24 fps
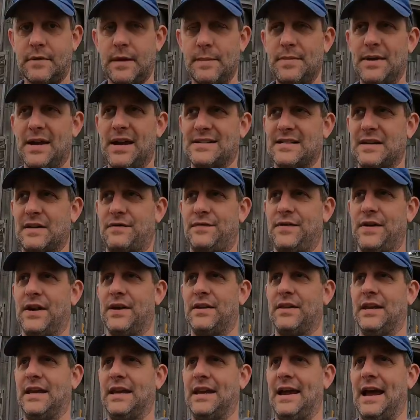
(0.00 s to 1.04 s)
because I
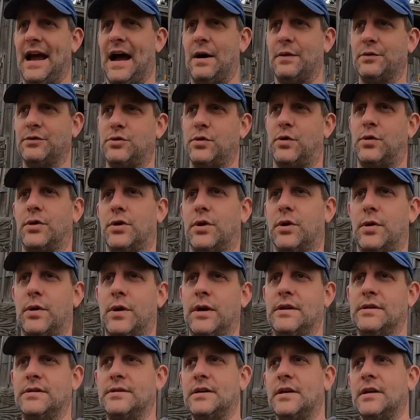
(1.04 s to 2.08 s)
figured the outdoor
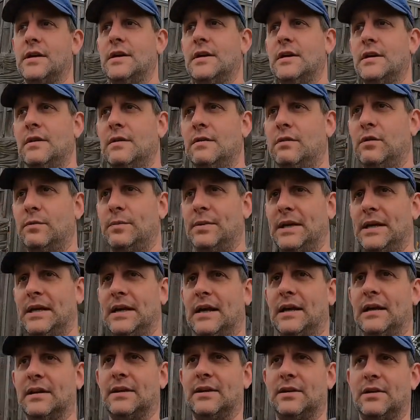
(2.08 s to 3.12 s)
noise would be
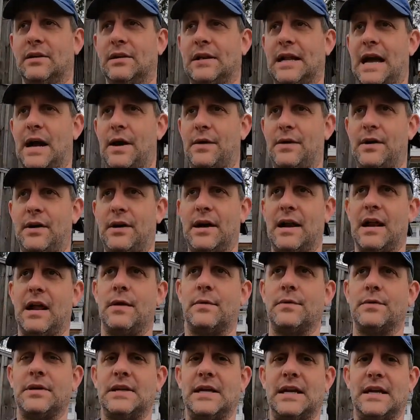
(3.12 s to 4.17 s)
a little louder and
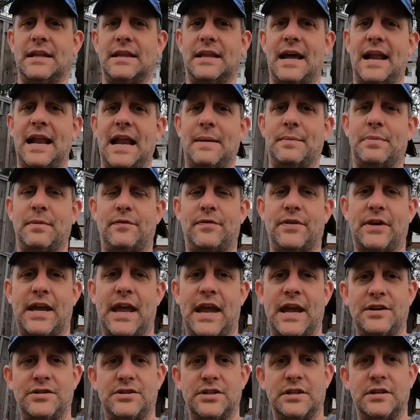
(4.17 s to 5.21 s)
I would need that
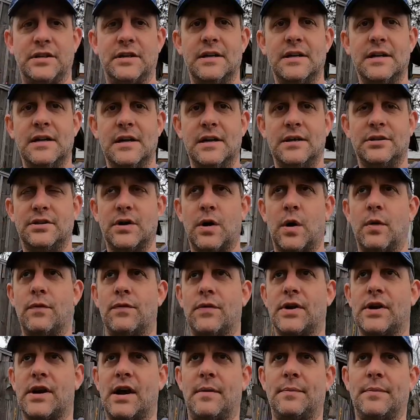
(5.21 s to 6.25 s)
amplification to
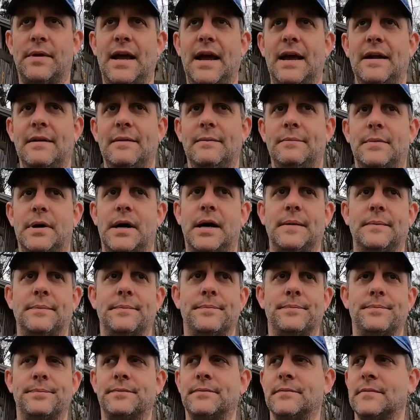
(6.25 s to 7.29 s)
overcome that. But
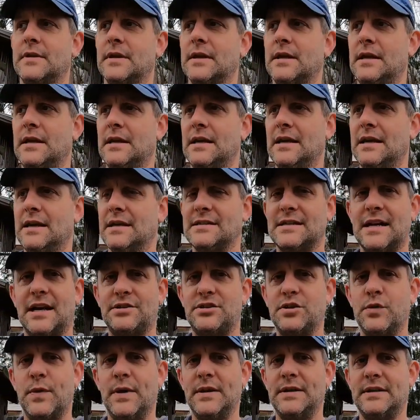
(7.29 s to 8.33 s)
it's
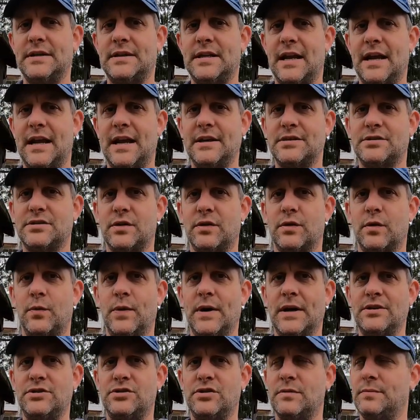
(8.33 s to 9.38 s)
not too windy today, so the
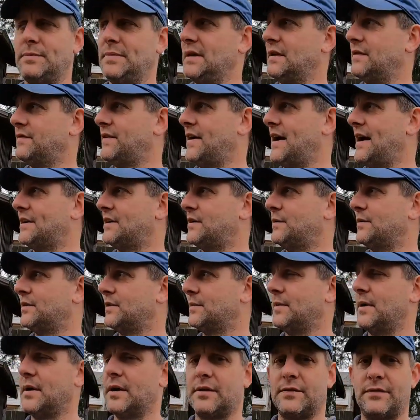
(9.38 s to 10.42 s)
wind shouldn't be a factor with
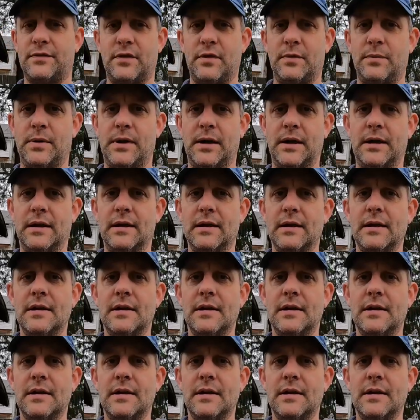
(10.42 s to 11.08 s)
the microphone. But